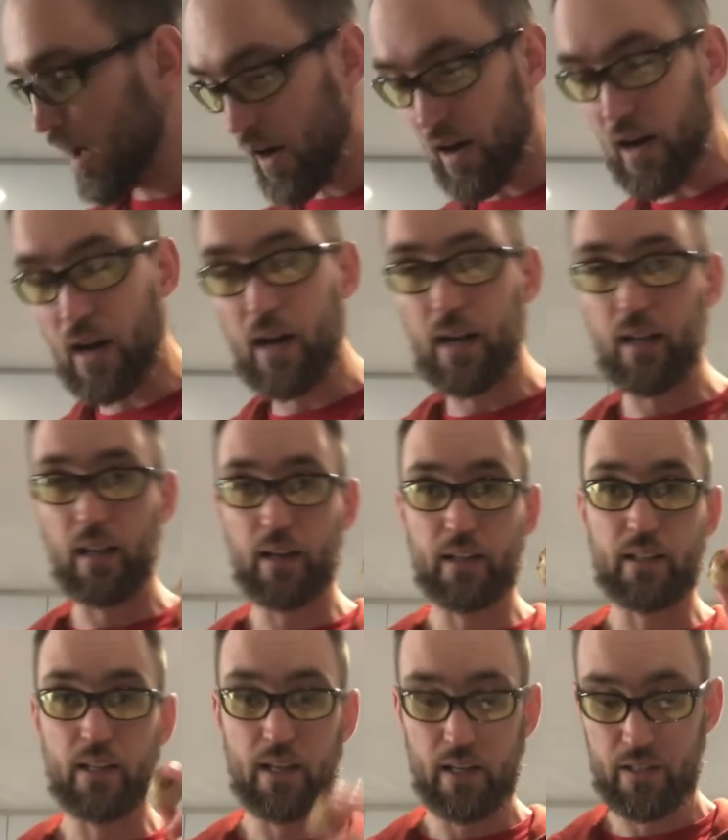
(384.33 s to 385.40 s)
I like
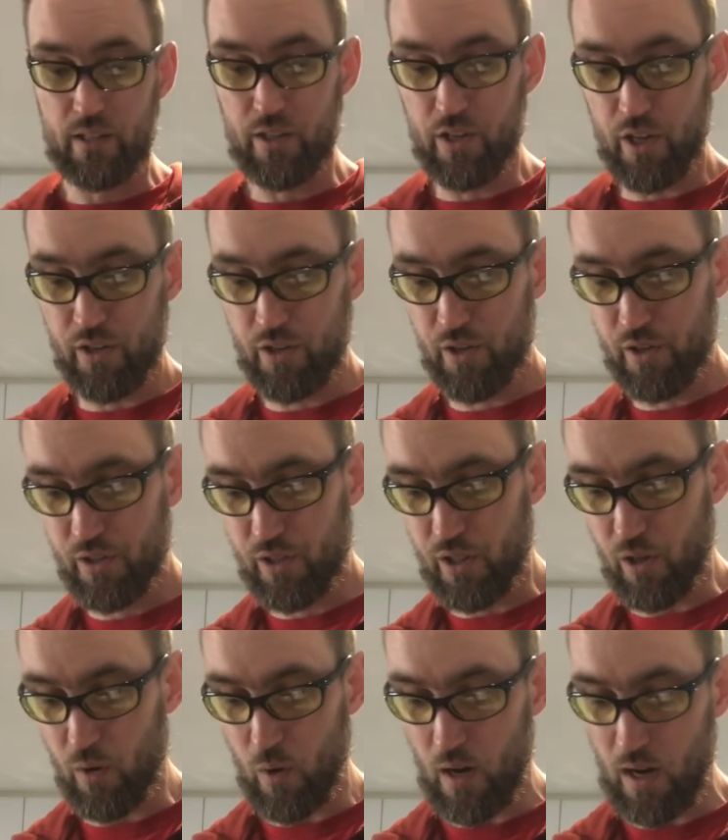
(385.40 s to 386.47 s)
the taste of ginger,
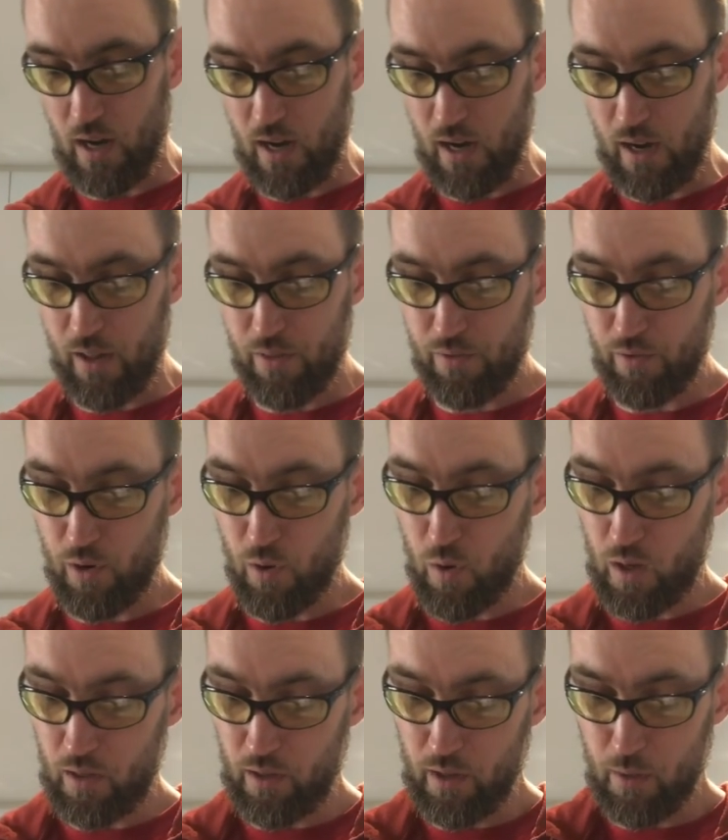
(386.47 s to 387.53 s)
so I throw
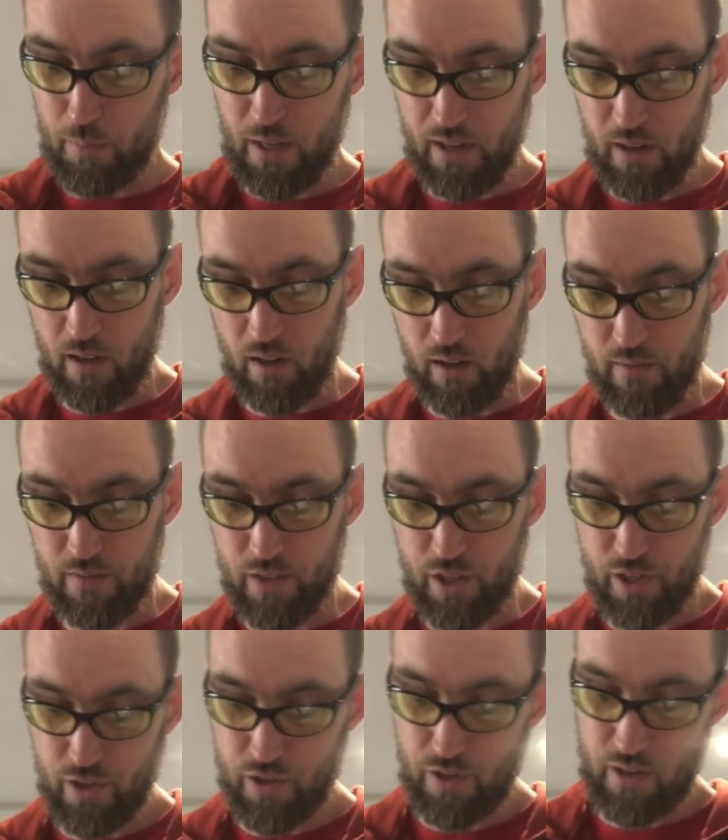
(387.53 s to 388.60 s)
a little bit of
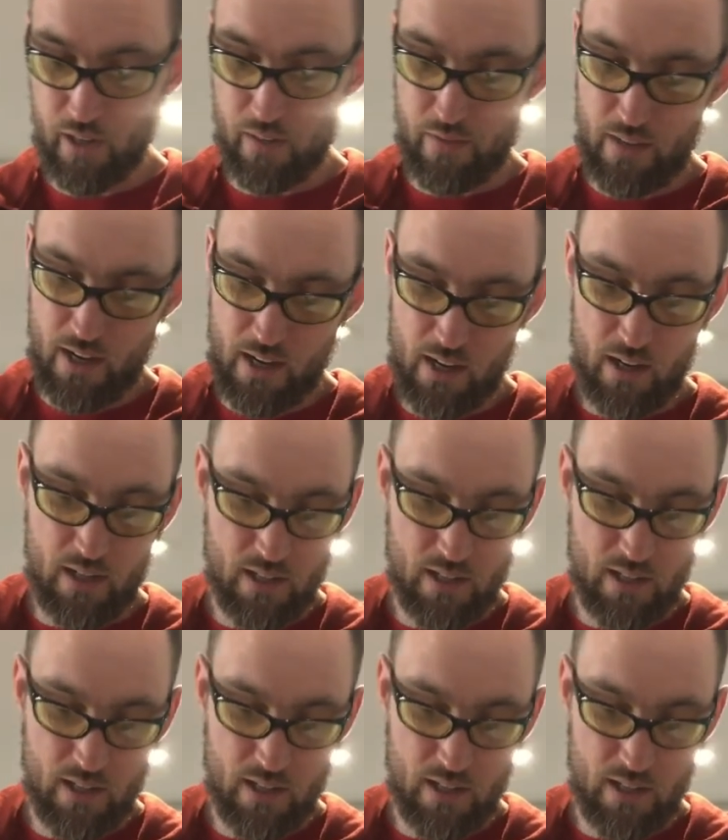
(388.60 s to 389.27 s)
ginger in there,